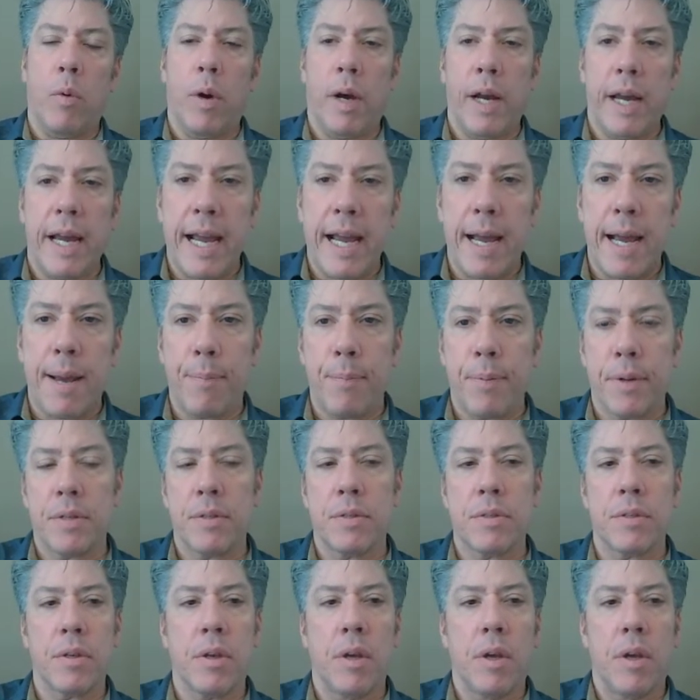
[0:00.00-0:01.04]
what
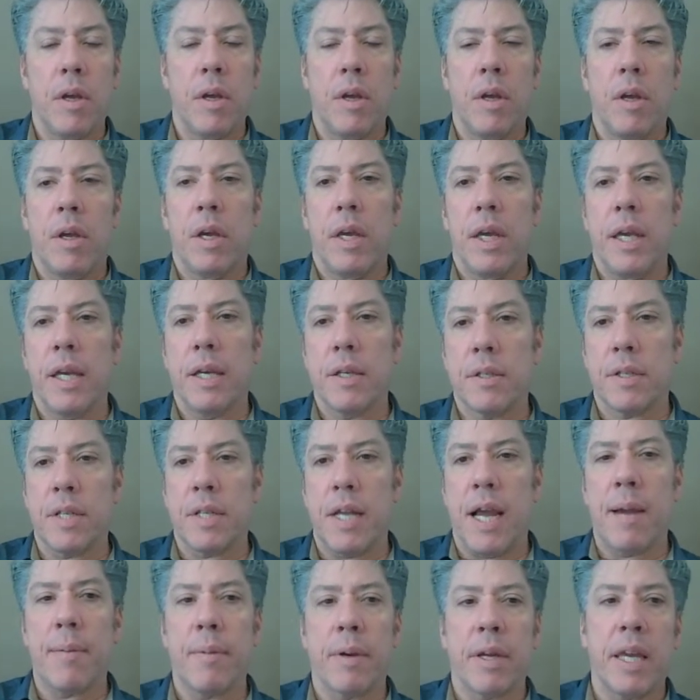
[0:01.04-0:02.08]
happens is the
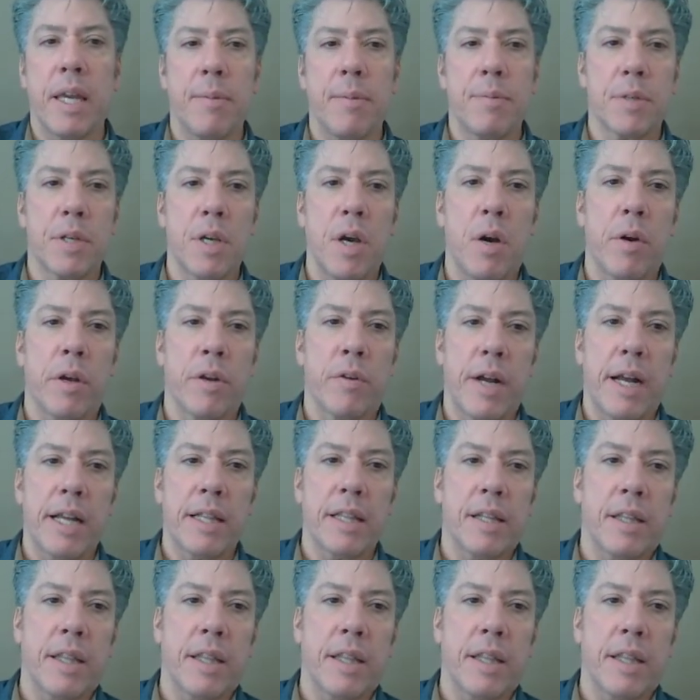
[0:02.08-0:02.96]
timer keeps going, right?